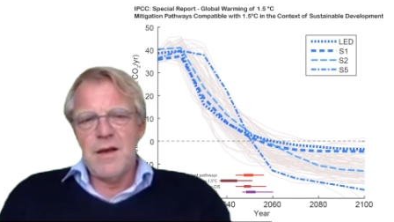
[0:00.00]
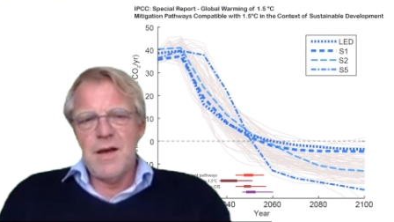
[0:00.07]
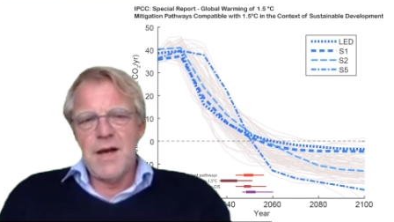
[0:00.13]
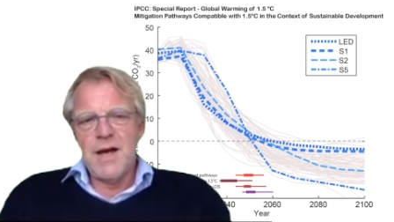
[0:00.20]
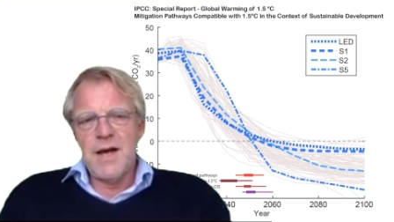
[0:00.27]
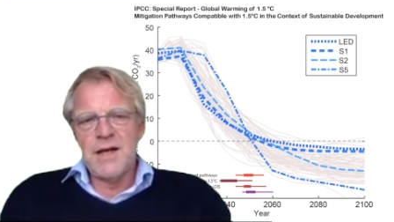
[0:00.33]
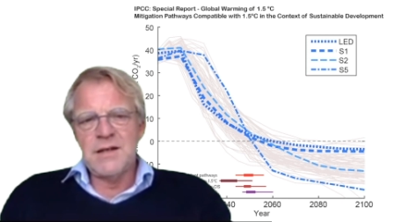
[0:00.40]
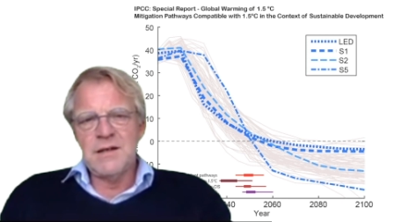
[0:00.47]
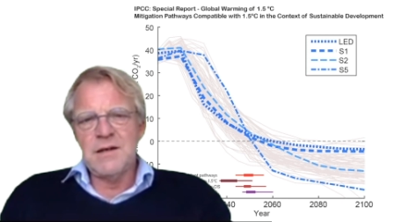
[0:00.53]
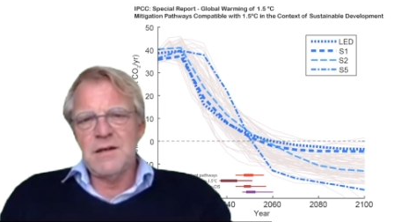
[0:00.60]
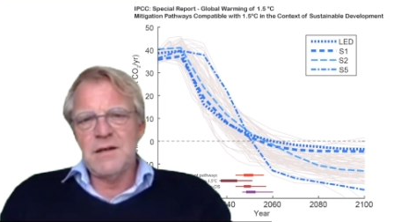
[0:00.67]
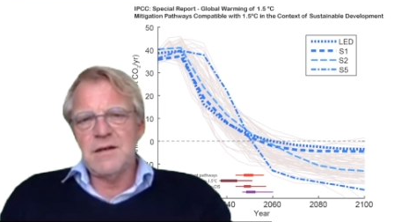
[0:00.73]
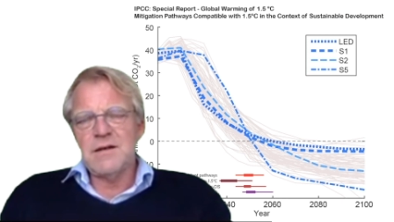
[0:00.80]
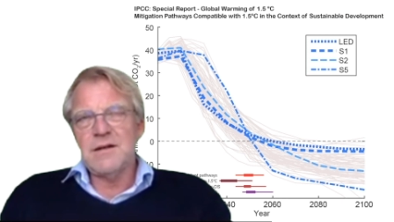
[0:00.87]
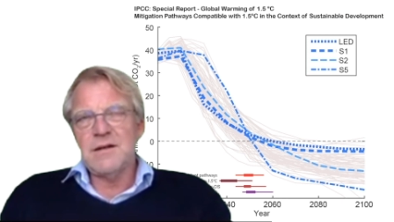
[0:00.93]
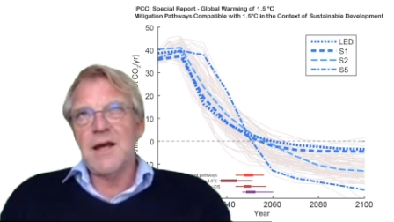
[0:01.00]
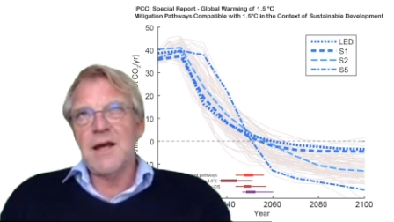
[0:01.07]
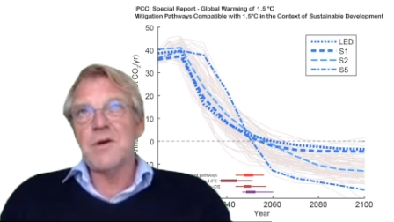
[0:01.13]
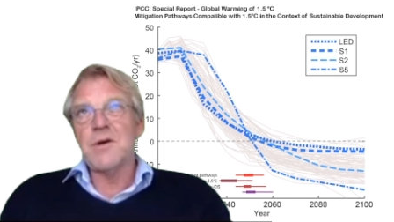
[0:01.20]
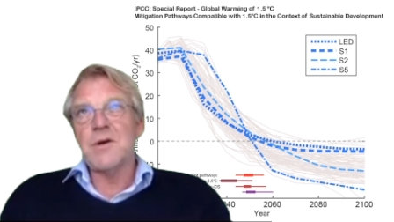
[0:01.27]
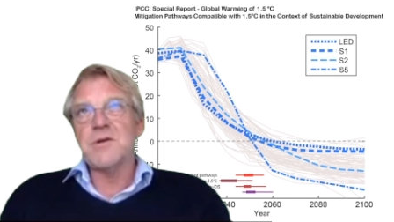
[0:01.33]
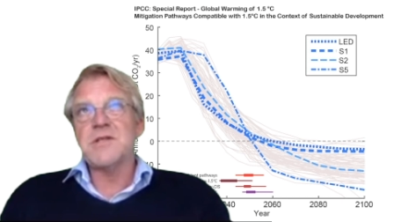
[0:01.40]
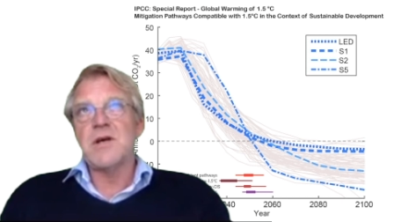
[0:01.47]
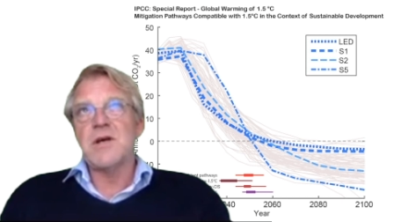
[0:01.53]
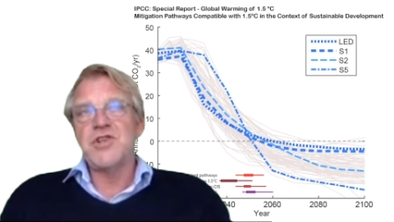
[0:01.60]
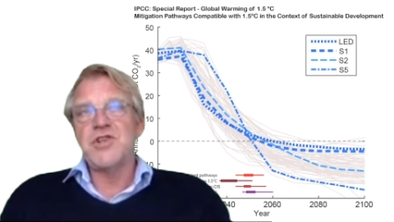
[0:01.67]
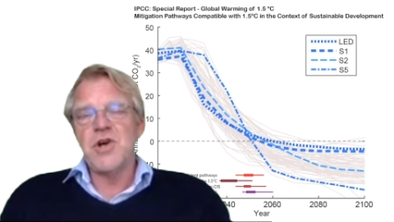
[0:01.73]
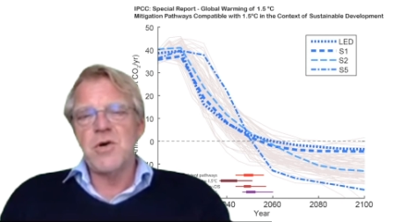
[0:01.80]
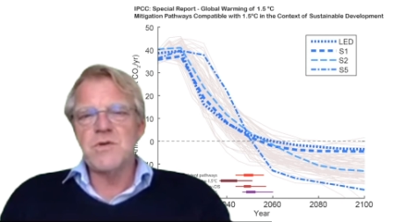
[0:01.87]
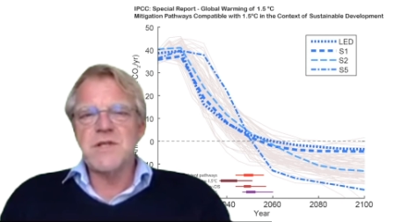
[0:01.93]
And that also
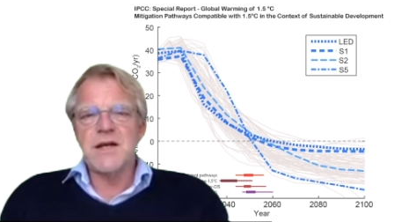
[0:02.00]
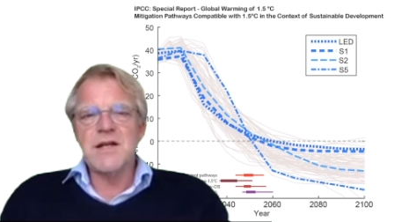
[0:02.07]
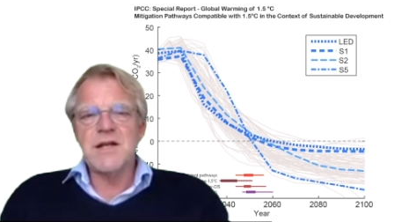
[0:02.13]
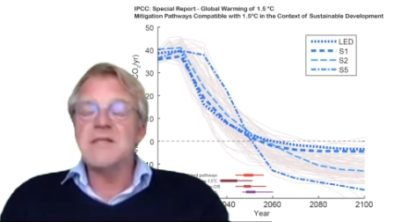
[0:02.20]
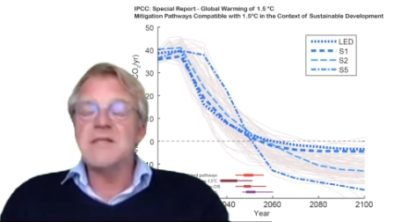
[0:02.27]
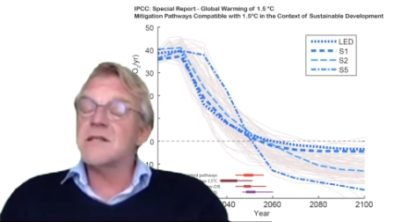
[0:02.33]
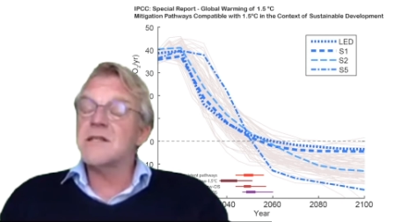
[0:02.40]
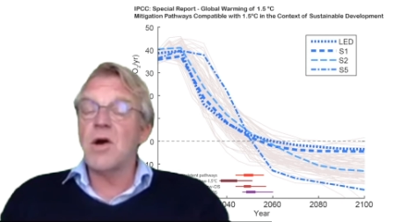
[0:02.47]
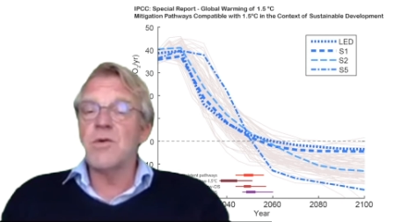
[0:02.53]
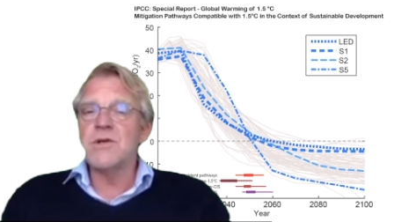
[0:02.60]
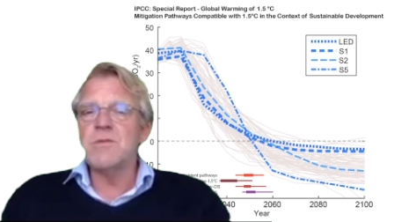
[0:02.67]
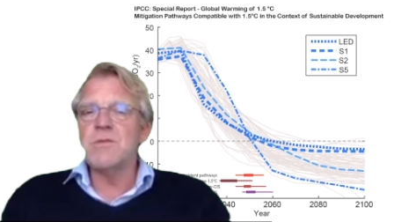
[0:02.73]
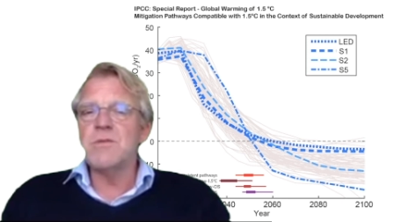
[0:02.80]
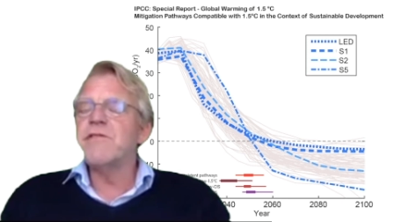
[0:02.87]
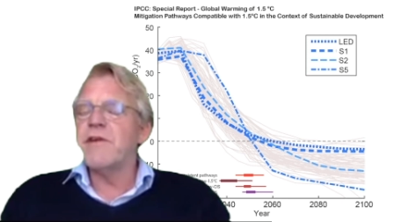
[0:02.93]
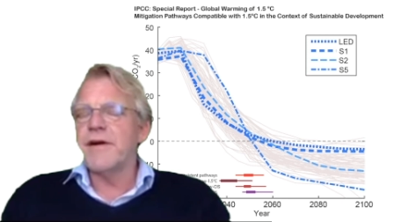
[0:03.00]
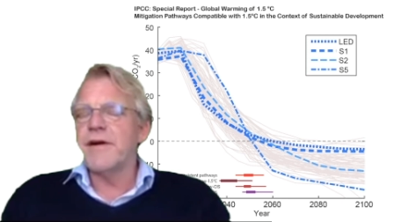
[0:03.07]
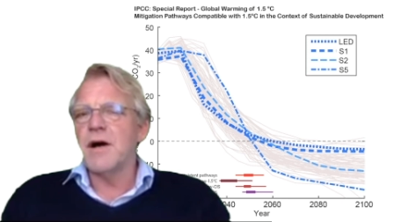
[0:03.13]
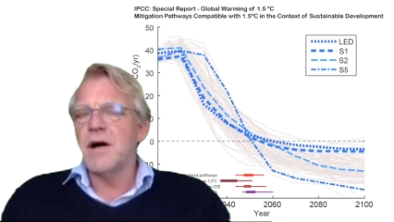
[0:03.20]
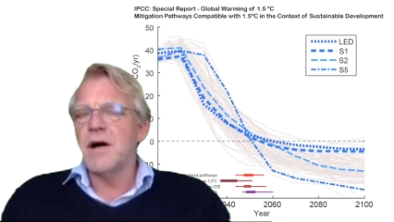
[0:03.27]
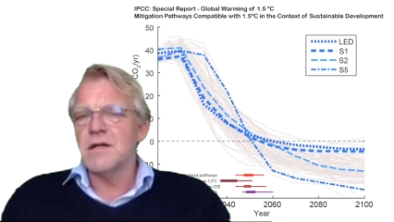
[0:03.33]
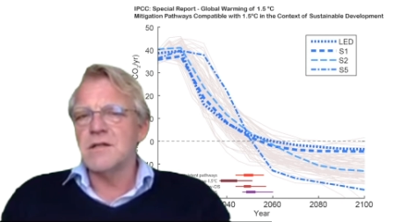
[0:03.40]
shows that it's going to be very hard